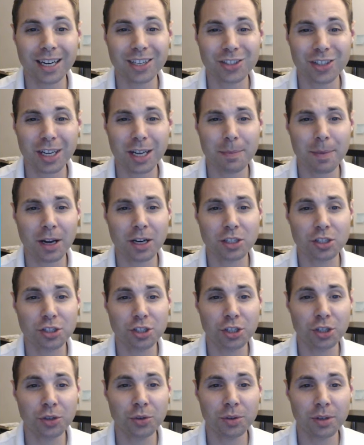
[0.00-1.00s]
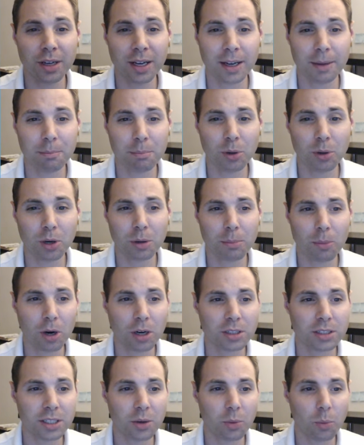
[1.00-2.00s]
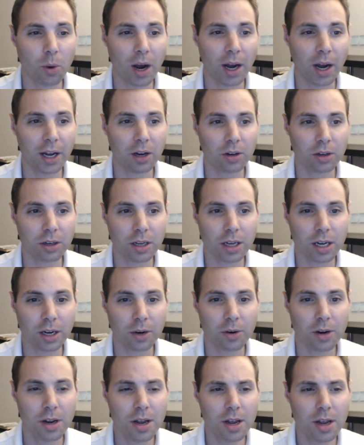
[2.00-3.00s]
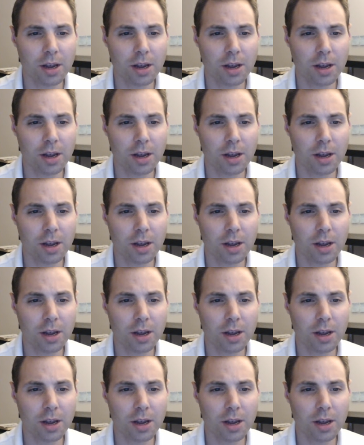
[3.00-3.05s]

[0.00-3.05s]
It actually came out in June. I bookmarked it a while ago,